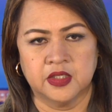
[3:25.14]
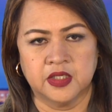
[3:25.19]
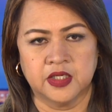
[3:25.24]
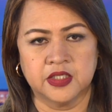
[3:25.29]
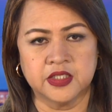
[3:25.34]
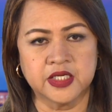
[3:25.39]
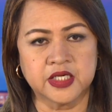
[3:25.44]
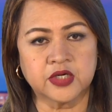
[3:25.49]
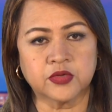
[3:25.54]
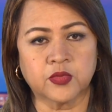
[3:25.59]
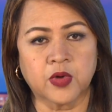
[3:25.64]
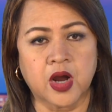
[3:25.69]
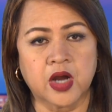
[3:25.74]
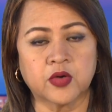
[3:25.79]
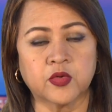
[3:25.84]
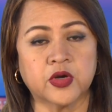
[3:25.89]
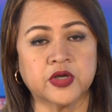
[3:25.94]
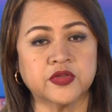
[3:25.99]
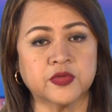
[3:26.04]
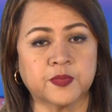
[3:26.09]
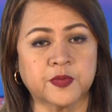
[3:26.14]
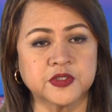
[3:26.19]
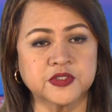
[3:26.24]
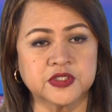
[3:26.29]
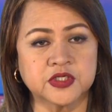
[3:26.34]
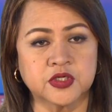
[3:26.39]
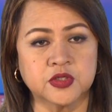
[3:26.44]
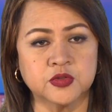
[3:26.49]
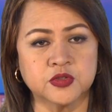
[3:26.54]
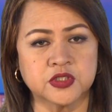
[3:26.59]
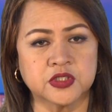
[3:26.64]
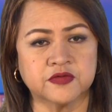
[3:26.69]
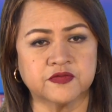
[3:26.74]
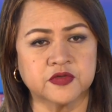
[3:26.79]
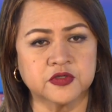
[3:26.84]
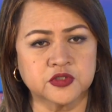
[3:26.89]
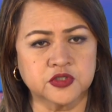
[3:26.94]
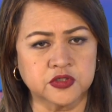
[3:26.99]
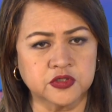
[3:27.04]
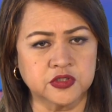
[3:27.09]
In Nicaragua, the persecution
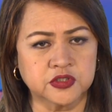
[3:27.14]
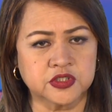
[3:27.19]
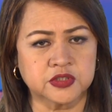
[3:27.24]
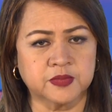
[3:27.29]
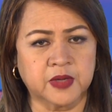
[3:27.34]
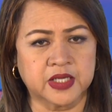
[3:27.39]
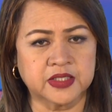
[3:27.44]
of the church